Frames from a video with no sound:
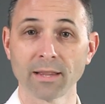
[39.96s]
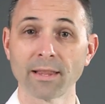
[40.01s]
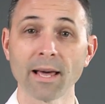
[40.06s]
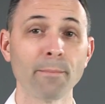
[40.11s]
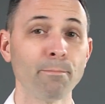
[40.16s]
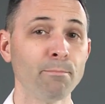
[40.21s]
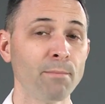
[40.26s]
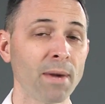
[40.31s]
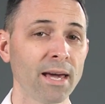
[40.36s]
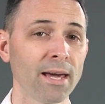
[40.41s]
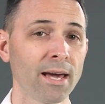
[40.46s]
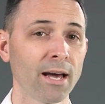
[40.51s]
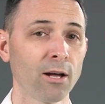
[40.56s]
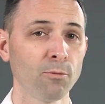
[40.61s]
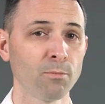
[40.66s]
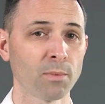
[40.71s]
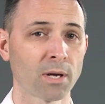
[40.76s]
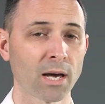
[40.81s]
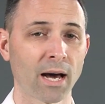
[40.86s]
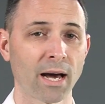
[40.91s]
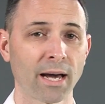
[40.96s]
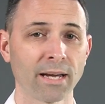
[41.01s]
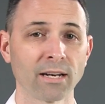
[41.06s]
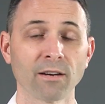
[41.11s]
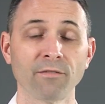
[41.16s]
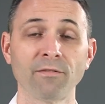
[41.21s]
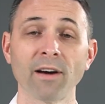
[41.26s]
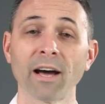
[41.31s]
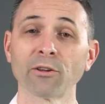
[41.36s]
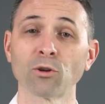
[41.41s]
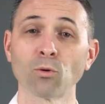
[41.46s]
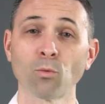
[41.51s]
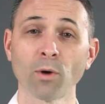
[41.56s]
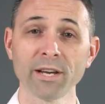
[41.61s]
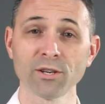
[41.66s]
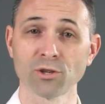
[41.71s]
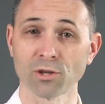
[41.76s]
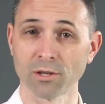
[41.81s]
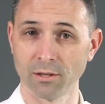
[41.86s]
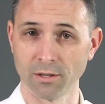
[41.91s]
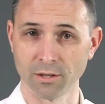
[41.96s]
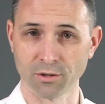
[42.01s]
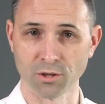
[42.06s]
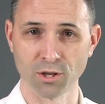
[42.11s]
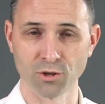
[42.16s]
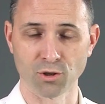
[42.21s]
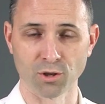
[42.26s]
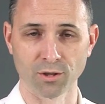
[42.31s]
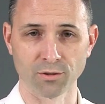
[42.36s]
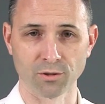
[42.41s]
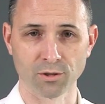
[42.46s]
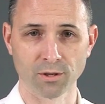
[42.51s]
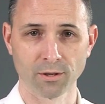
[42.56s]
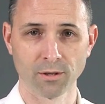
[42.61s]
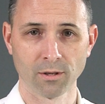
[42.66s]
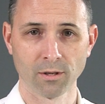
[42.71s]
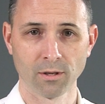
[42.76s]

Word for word: that may help guide evaluation decisions.